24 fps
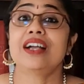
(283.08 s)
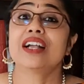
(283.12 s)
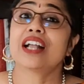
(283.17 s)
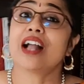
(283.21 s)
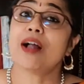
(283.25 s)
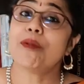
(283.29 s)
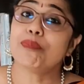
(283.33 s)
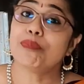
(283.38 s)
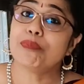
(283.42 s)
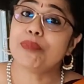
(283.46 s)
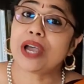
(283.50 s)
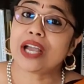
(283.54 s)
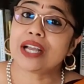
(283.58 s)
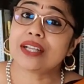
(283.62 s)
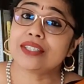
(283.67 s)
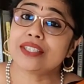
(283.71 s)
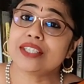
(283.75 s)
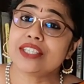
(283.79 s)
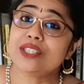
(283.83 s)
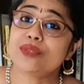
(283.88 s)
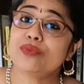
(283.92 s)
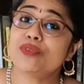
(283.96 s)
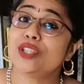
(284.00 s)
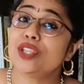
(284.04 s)
Compare
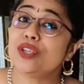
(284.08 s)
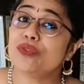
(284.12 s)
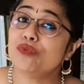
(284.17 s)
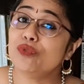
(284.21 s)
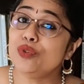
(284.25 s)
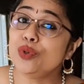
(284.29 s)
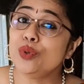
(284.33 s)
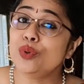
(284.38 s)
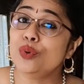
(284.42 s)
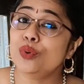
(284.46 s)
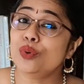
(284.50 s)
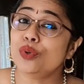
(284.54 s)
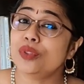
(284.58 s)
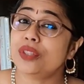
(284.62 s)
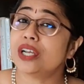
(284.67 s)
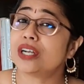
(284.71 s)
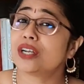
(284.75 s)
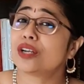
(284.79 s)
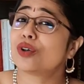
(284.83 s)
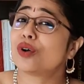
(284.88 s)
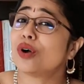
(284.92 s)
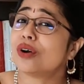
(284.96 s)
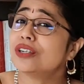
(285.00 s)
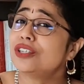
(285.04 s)
this with the view
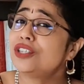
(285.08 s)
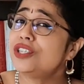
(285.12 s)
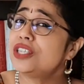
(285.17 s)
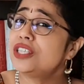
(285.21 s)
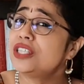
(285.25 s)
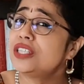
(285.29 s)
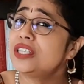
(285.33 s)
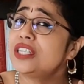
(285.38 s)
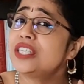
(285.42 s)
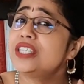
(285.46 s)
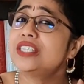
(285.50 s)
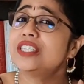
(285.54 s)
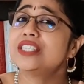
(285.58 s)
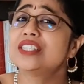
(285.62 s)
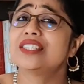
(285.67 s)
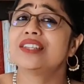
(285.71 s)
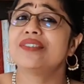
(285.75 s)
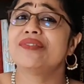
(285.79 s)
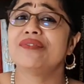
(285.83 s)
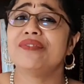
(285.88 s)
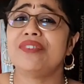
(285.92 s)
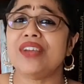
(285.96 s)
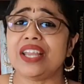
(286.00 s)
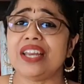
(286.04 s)
that consciousness is the
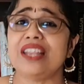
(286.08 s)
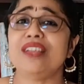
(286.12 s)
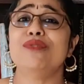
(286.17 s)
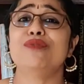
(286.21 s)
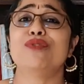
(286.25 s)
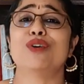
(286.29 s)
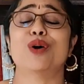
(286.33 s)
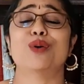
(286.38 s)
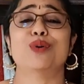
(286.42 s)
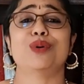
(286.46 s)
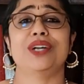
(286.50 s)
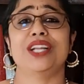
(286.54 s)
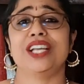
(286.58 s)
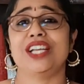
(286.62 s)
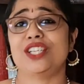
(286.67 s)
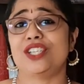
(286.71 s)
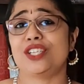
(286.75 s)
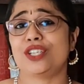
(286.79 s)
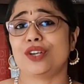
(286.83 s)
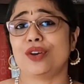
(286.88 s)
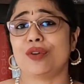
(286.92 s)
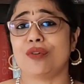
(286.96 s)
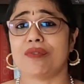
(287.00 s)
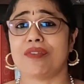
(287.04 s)
very
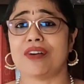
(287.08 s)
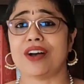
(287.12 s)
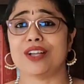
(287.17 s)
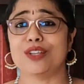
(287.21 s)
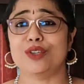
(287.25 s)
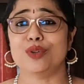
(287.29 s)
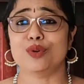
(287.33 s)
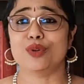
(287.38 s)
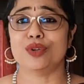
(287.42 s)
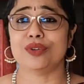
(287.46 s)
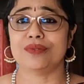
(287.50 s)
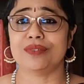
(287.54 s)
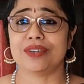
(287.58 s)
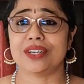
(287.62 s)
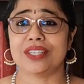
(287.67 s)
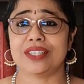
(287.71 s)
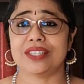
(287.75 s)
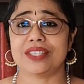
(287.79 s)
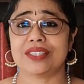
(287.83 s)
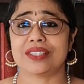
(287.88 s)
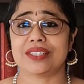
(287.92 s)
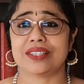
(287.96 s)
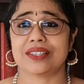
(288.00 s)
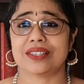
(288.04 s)
foundation of our
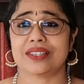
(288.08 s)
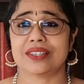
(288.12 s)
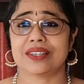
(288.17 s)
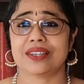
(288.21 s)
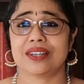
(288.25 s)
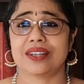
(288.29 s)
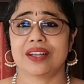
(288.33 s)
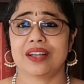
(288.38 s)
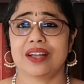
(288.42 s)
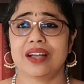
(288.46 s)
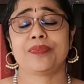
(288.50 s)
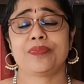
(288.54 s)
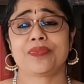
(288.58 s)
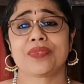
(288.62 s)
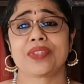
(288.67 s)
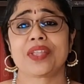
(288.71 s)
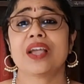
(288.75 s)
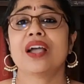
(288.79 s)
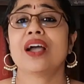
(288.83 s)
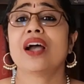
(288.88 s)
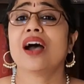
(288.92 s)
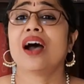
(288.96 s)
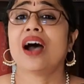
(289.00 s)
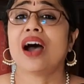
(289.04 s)
universe.
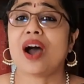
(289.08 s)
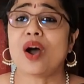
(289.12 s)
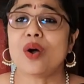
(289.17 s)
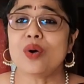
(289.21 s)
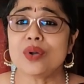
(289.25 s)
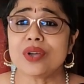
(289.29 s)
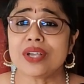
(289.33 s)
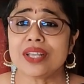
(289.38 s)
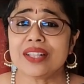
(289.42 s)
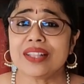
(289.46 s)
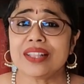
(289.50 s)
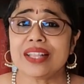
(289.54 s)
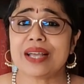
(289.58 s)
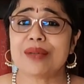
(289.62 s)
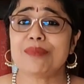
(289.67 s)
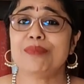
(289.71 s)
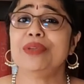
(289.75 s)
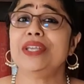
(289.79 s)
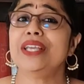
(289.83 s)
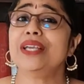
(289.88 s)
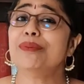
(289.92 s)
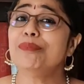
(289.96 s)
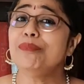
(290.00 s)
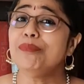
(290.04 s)
How can there
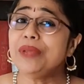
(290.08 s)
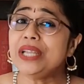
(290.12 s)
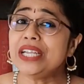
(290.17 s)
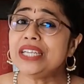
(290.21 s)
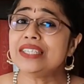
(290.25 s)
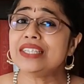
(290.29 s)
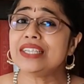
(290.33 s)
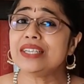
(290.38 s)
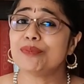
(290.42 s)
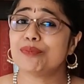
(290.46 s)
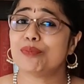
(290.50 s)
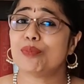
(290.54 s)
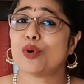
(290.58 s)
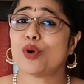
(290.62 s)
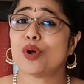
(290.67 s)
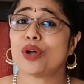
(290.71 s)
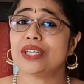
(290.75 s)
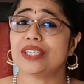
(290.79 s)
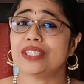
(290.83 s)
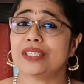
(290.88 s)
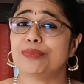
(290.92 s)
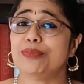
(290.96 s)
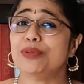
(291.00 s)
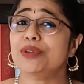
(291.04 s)
be a meeting
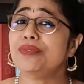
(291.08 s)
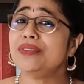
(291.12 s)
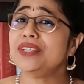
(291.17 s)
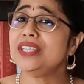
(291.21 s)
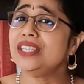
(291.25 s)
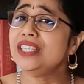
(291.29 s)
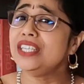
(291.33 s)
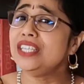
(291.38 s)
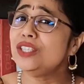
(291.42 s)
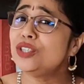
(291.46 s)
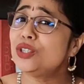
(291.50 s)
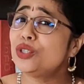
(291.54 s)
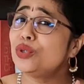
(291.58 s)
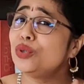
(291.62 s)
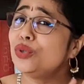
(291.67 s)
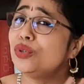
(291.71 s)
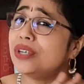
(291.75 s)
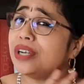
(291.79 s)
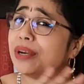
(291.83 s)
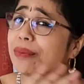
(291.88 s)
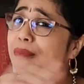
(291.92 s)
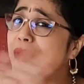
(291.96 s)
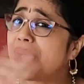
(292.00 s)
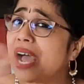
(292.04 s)
point between these two
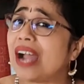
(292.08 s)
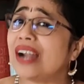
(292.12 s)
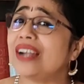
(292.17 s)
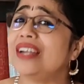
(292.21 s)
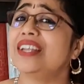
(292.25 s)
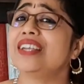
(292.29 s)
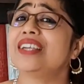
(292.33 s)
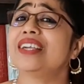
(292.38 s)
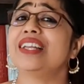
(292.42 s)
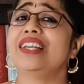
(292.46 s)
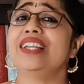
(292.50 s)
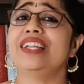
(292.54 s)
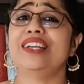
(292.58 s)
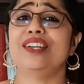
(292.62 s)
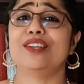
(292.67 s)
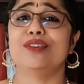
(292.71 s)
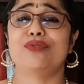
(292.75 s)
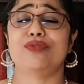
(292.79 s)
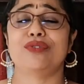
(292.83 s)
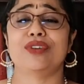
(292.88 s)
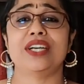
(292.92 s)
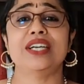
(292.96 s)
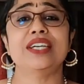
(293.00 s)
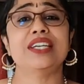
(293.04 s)
dramatically
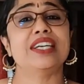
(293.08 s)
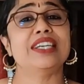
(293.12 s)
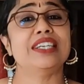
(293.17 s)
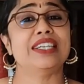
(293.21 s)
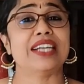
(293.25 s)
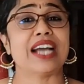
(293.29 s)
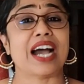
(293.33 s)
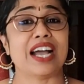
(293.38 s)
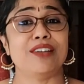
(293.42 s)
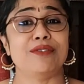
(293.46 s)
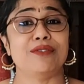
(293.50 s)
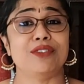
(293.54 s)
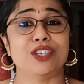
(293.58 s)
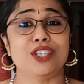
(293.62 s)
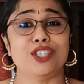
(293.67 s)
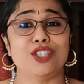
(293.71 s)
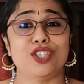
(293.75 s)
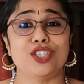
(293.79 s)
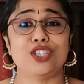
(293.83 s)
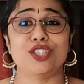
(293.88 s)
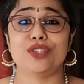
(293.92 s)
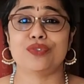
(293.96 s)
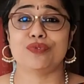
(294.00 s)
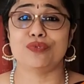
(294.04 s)
different and
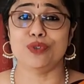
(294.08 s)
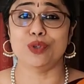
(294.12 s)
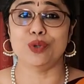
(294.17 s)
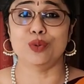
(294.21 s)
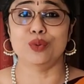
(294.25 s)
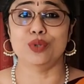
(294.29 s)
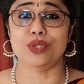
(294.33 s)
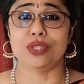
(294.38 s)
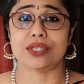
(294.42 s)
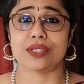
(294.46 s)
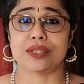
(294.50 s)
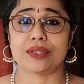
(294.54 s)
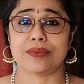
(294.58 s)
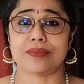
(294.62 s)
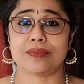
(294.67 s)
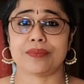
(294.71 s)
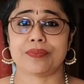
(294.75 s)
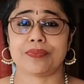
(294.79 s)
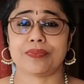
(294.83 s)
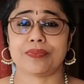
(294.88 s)
divergent views?